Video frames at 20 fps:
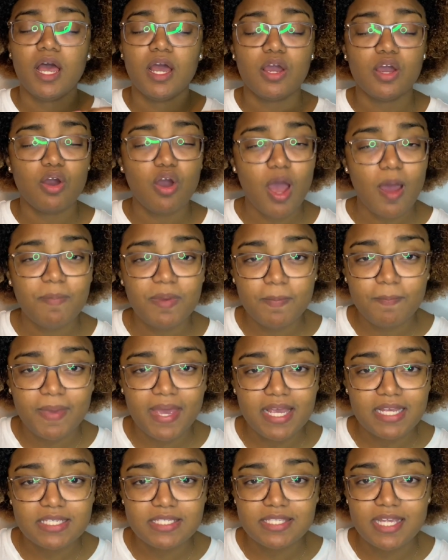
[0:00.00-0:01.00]
Copy
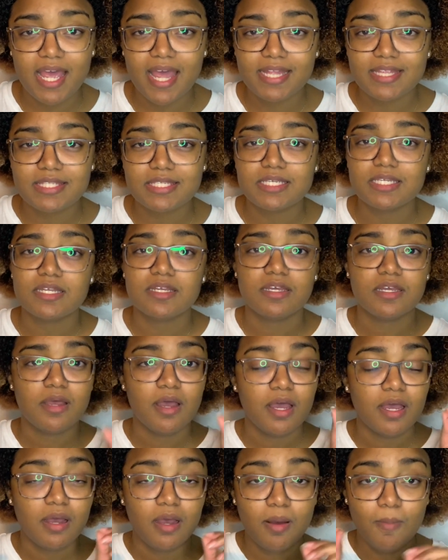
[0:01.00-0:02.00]
paste it.
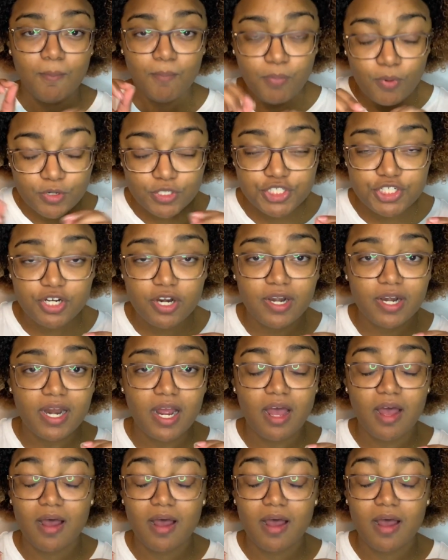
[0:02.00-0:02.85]
Put your